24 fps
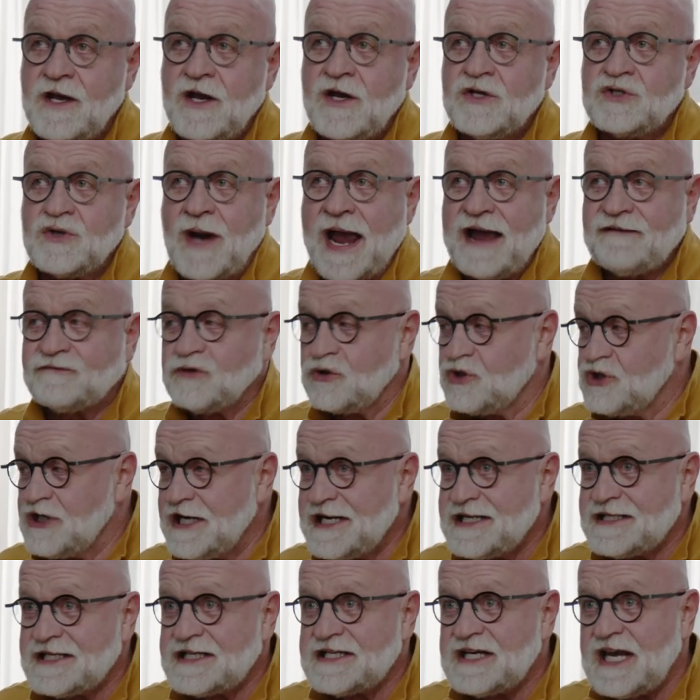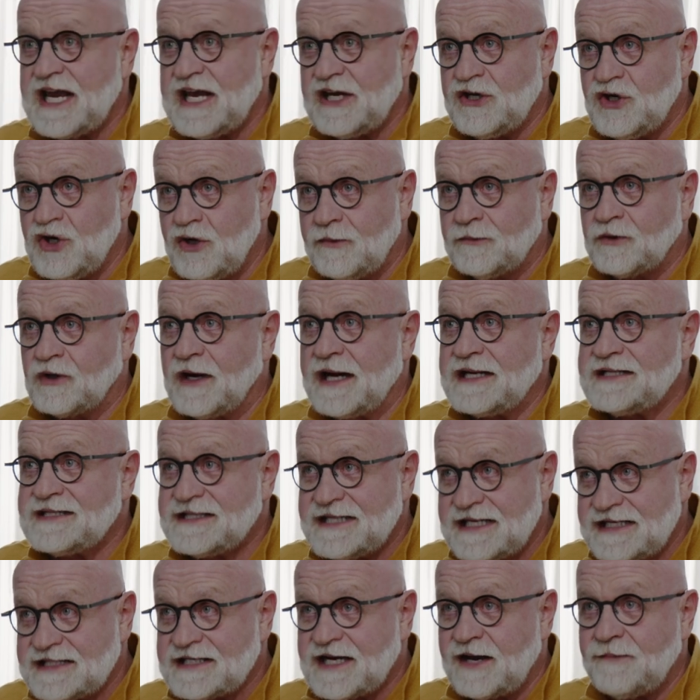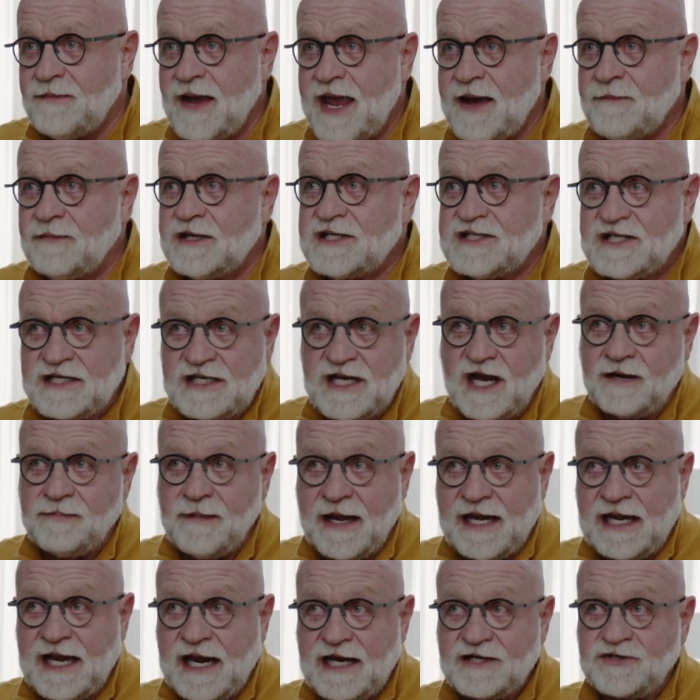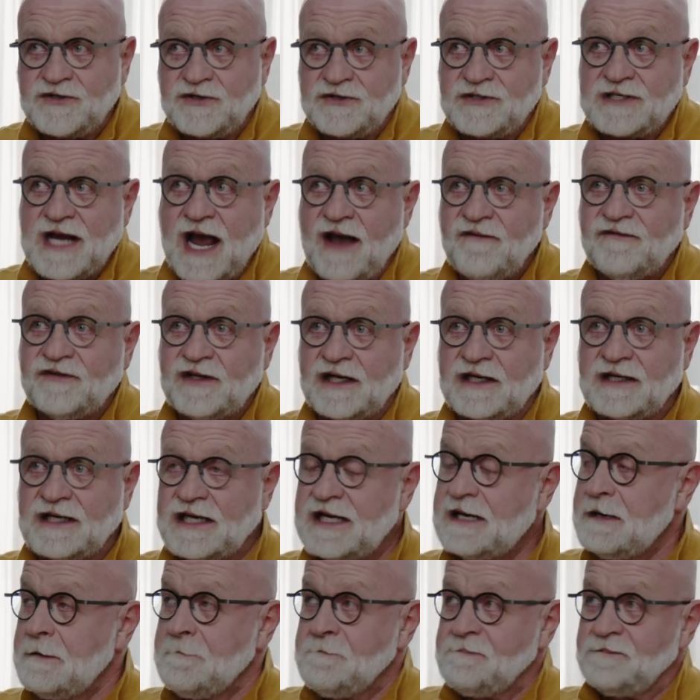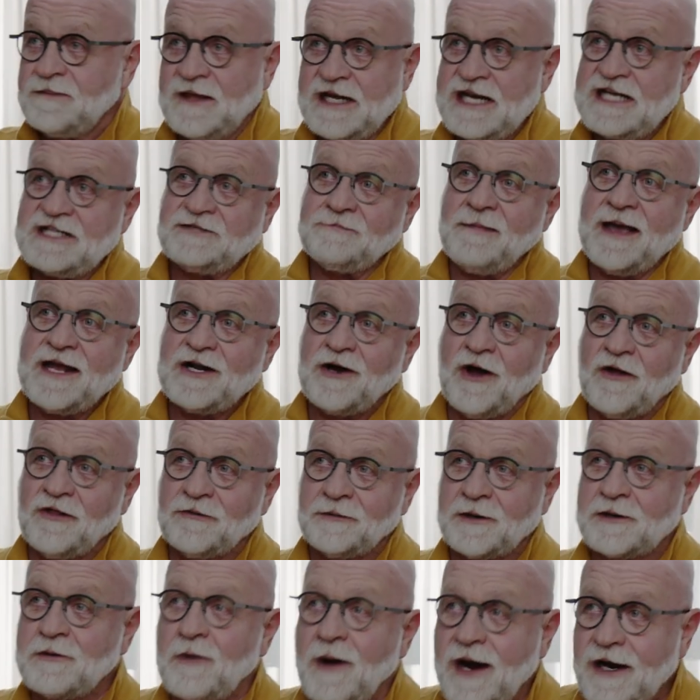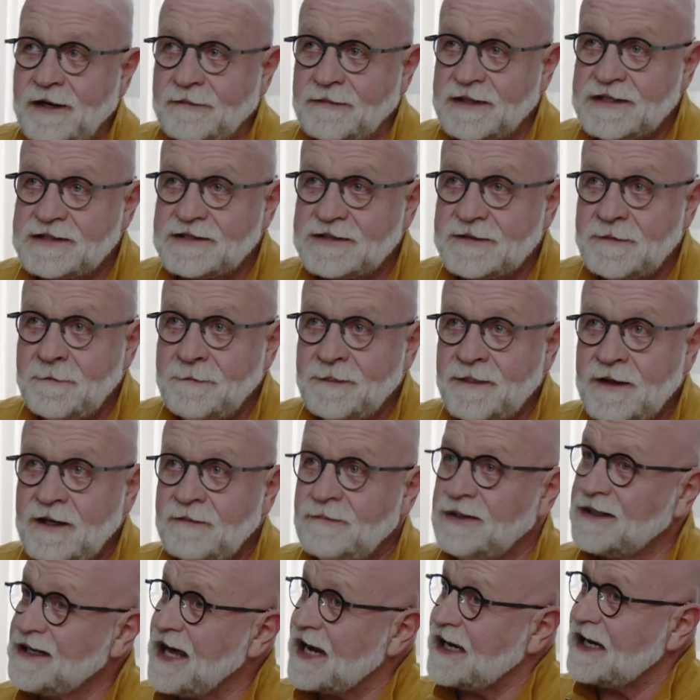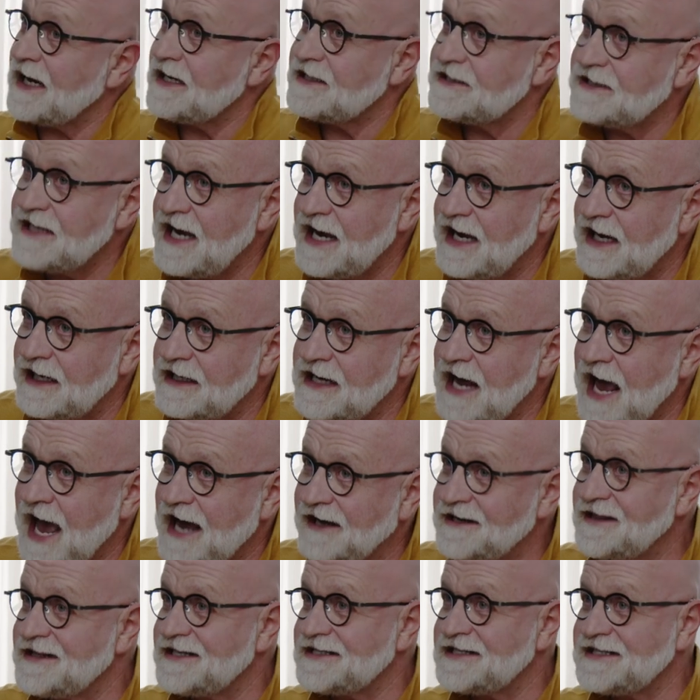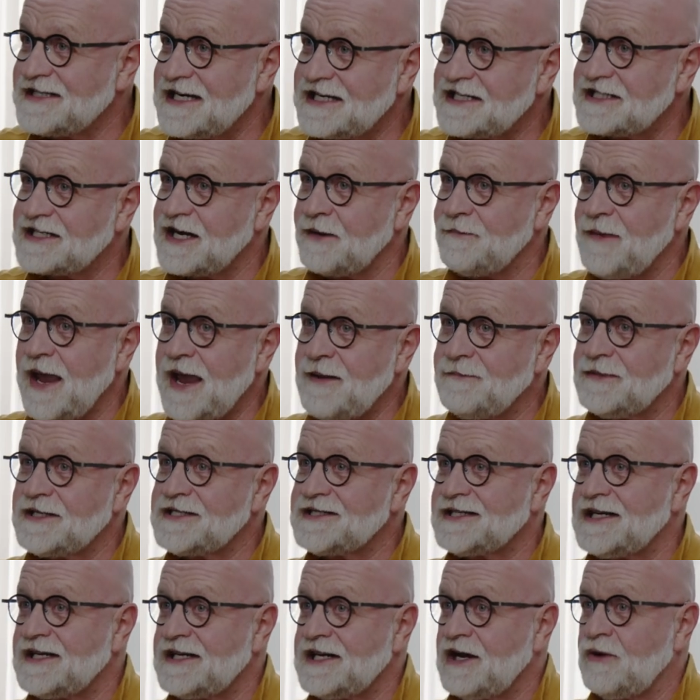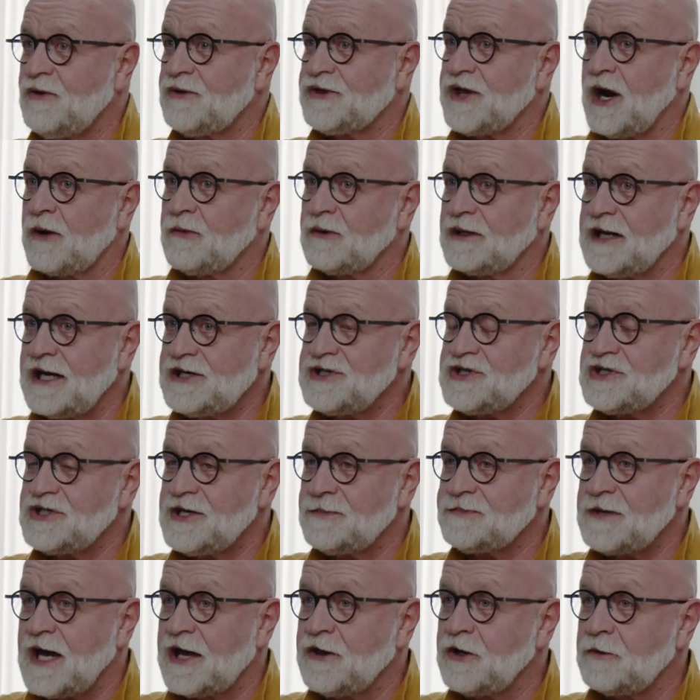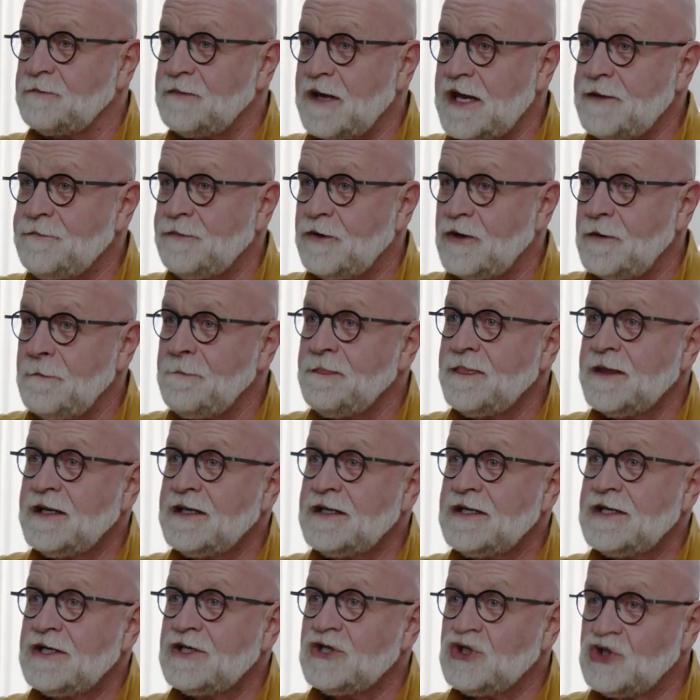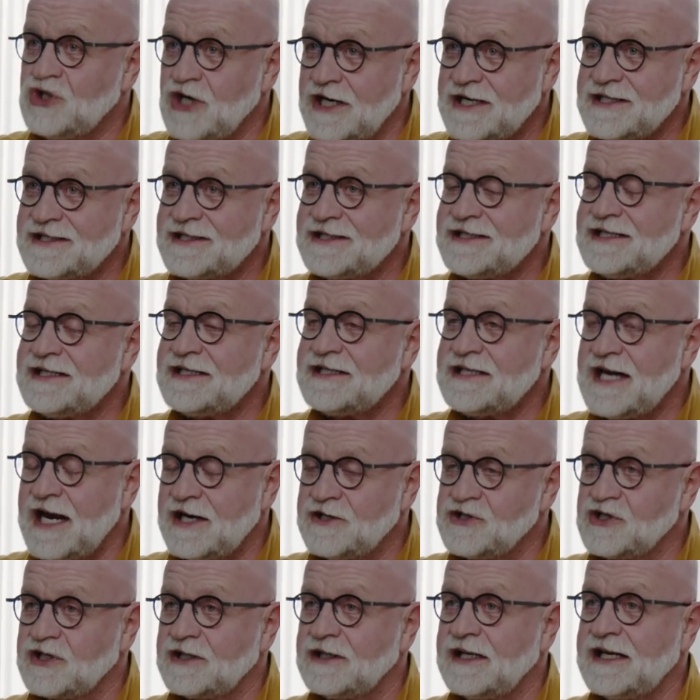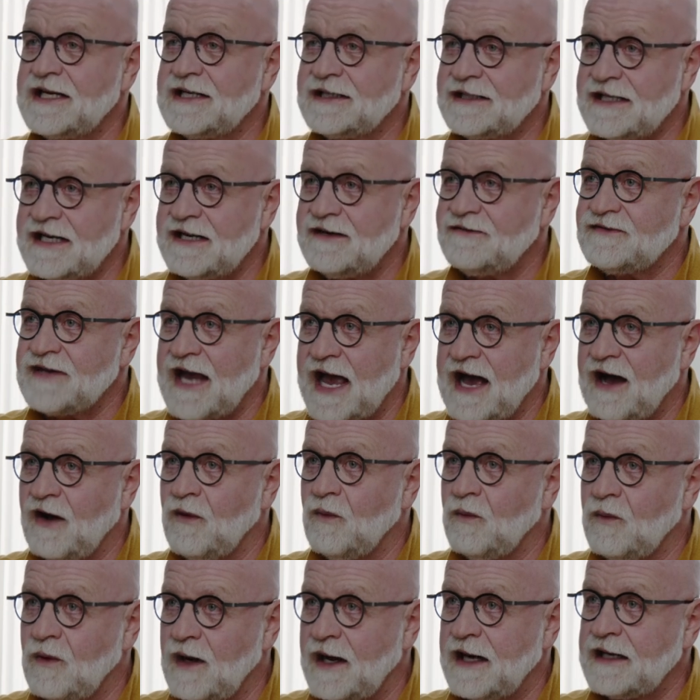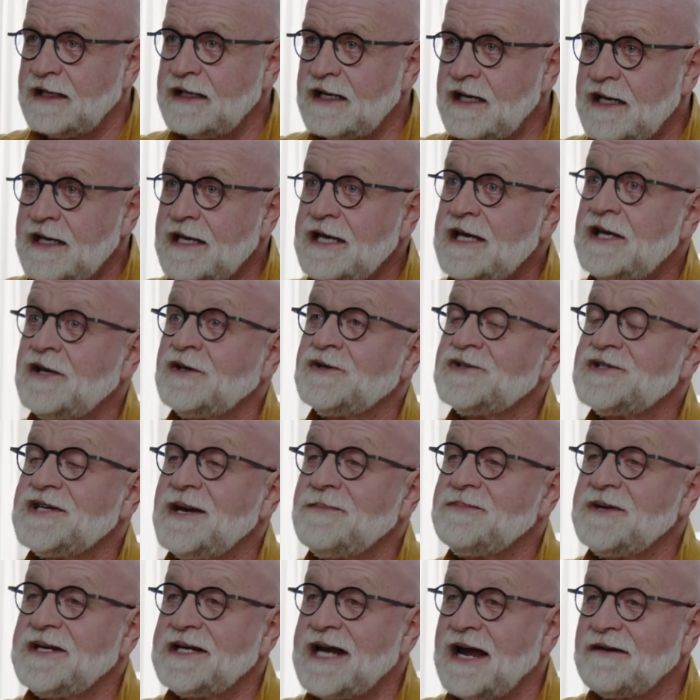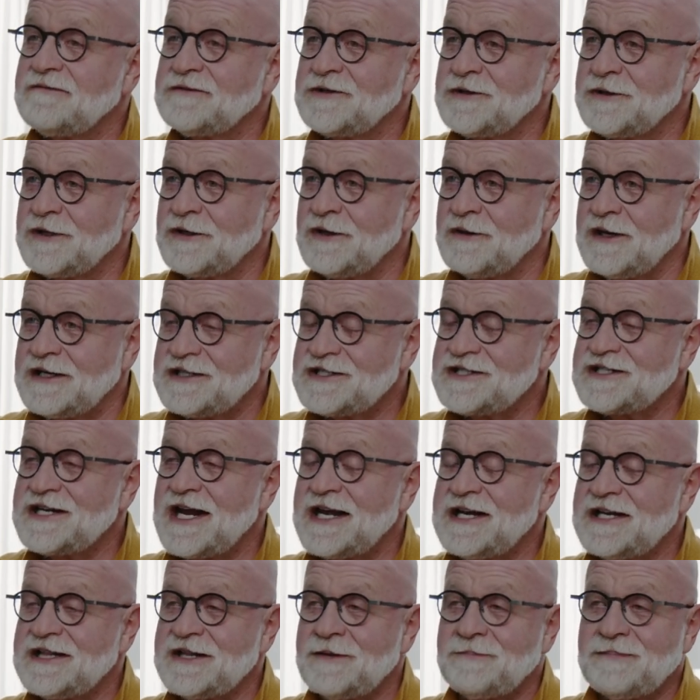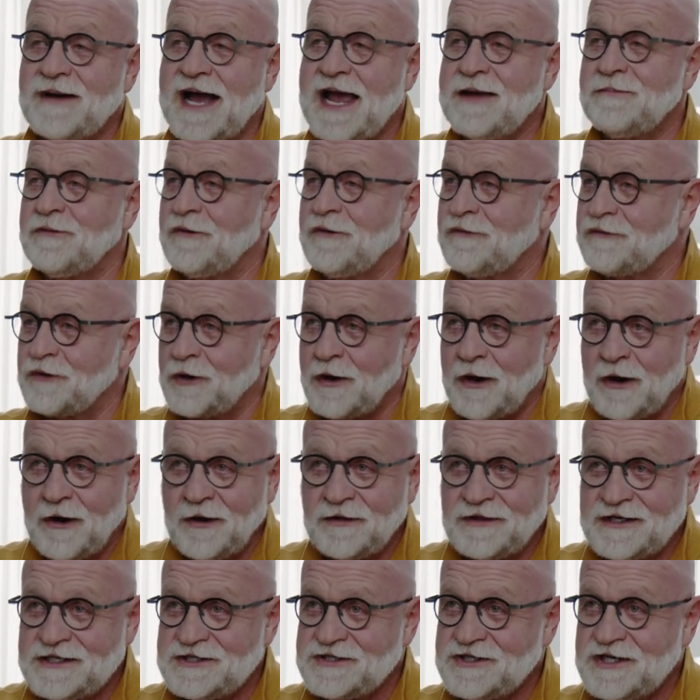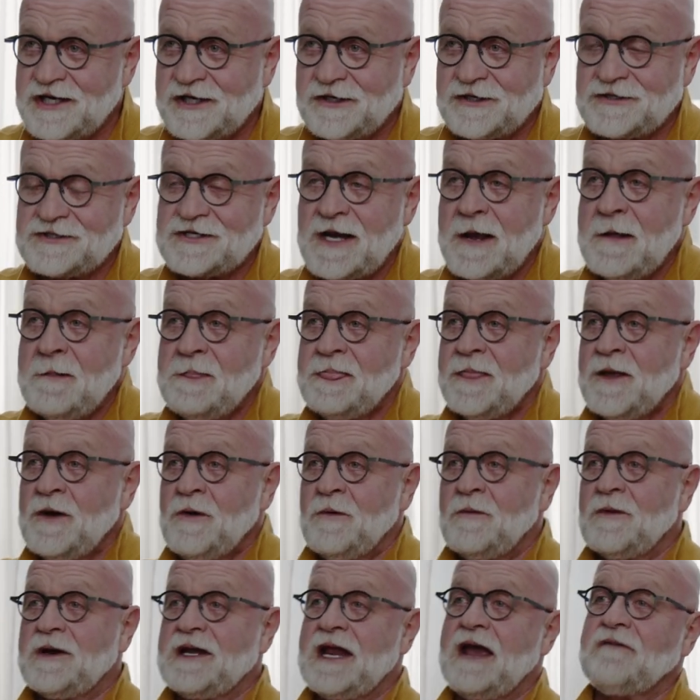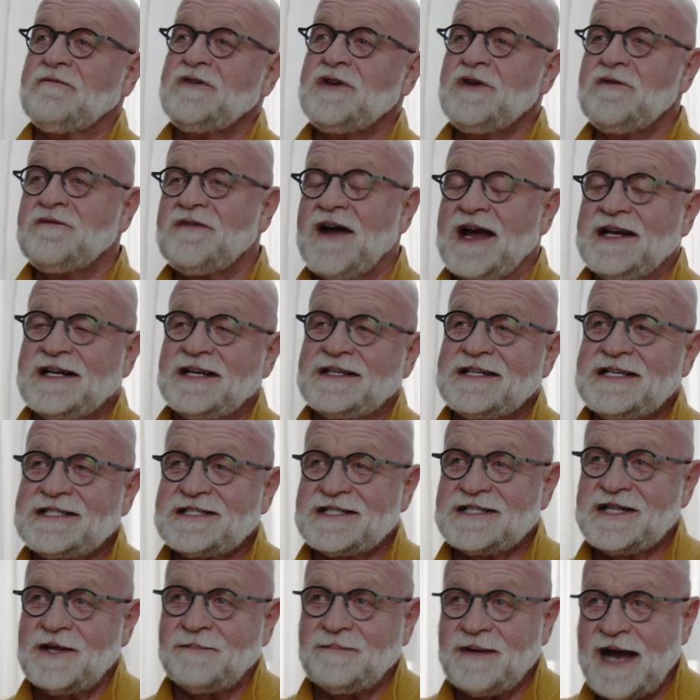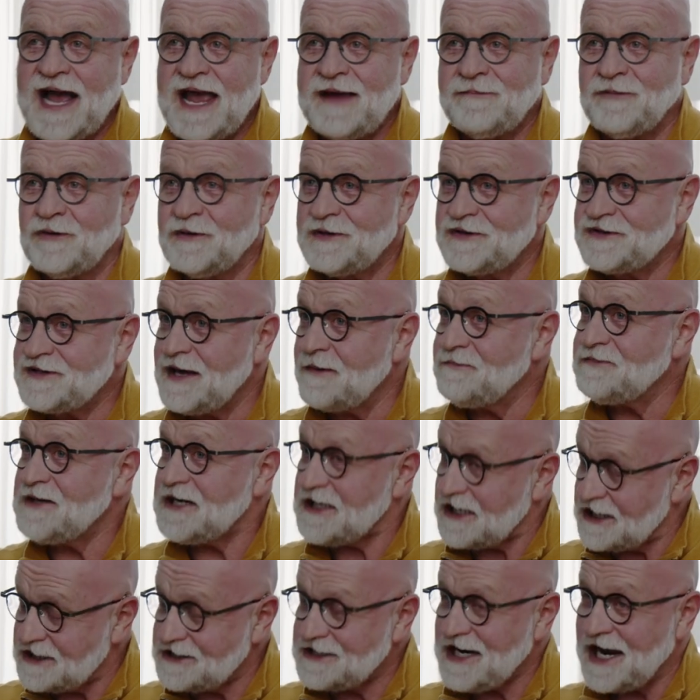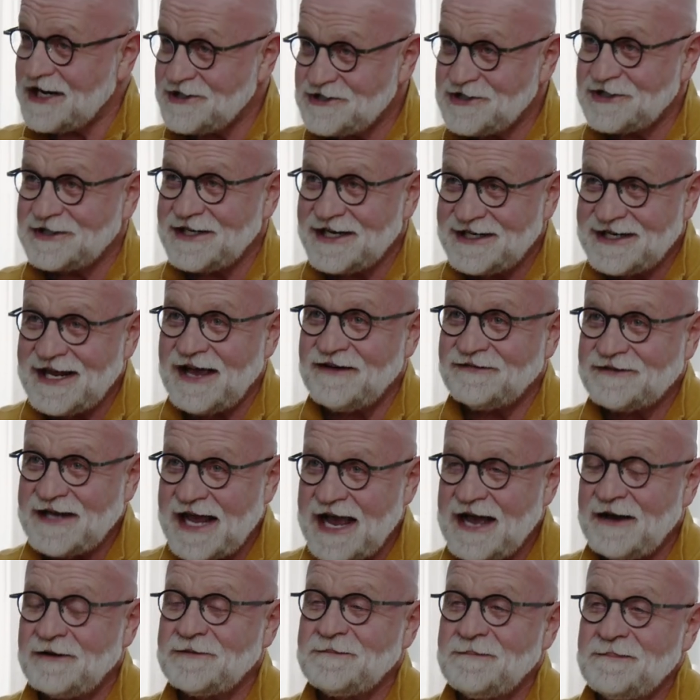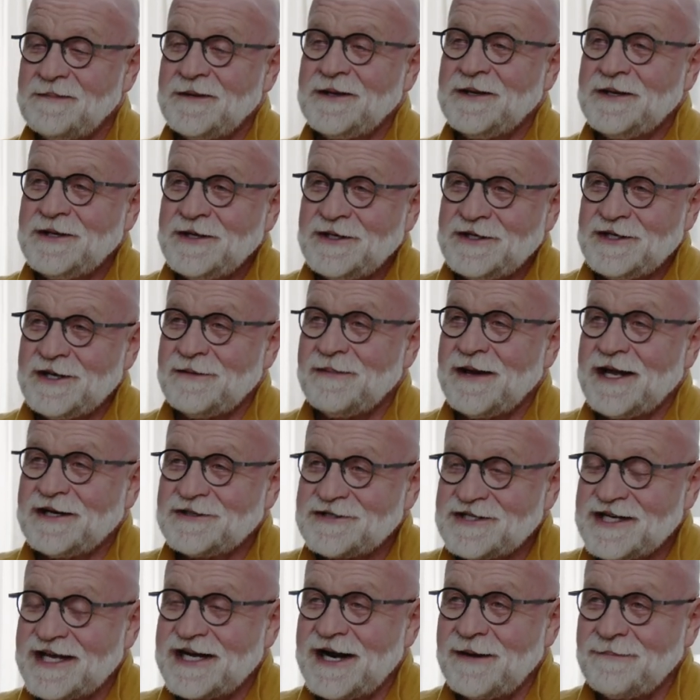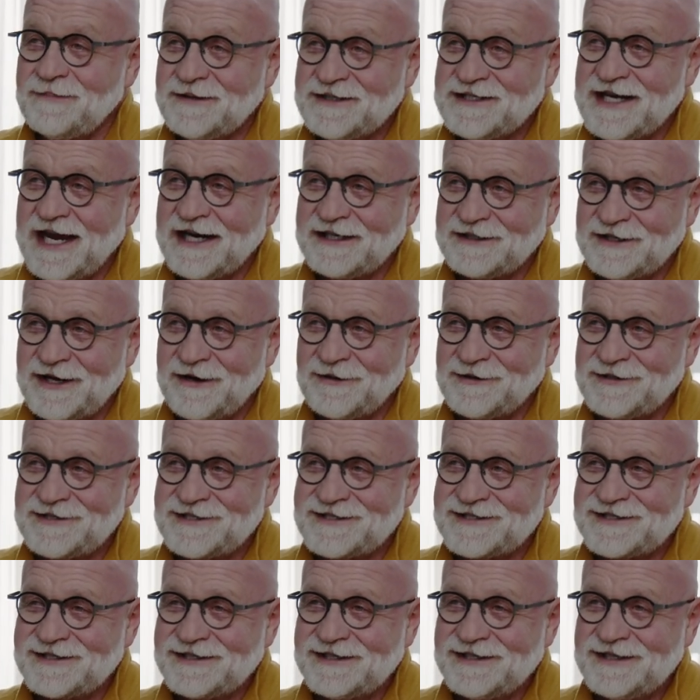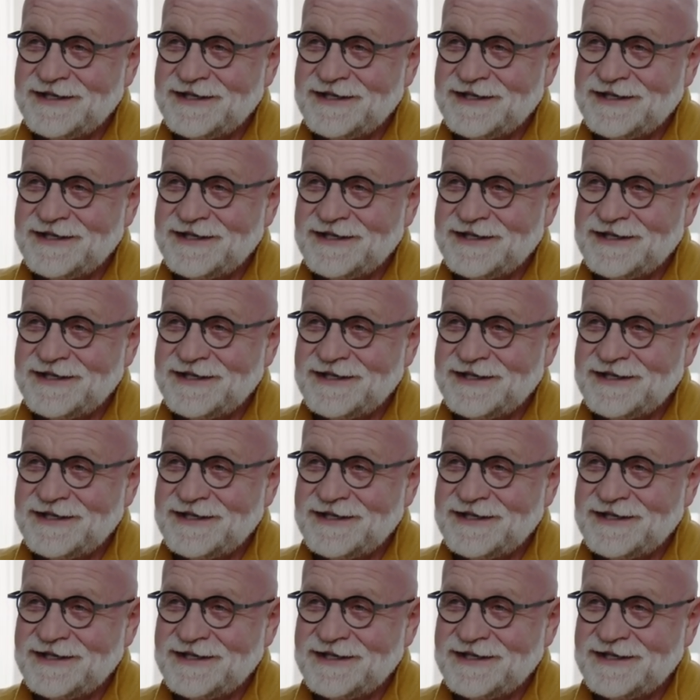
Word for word: So after Jesus enumerates these commandments, the young man answers confidently that he's met all the requirements. But like I said, out of the six commandments that deal with our relationship to other people, Jesus intentionally leaves out one. Here's something I've learned in studying the Bible for all these years. Whenever you find a list in the Bible with something intentionally left out, you better set up and take notice.